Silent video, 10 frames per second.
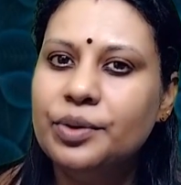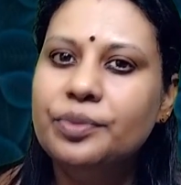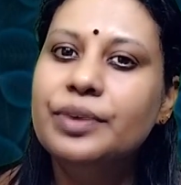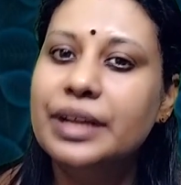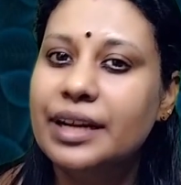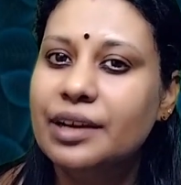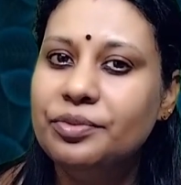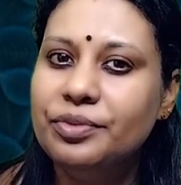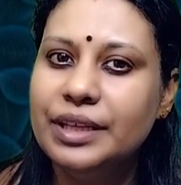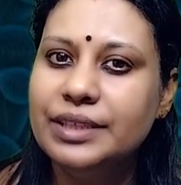of
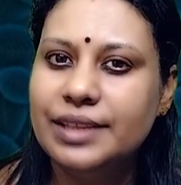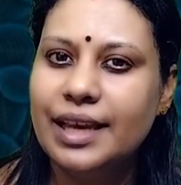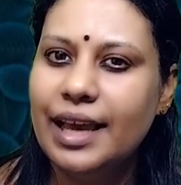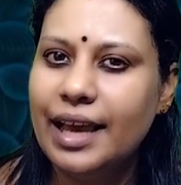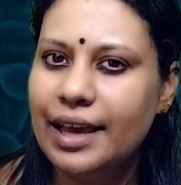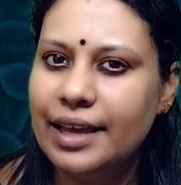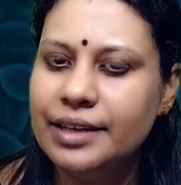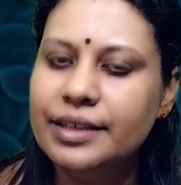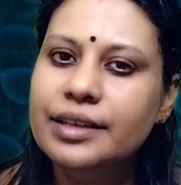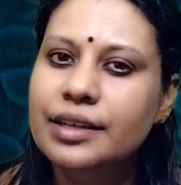roughage
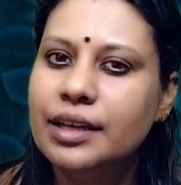and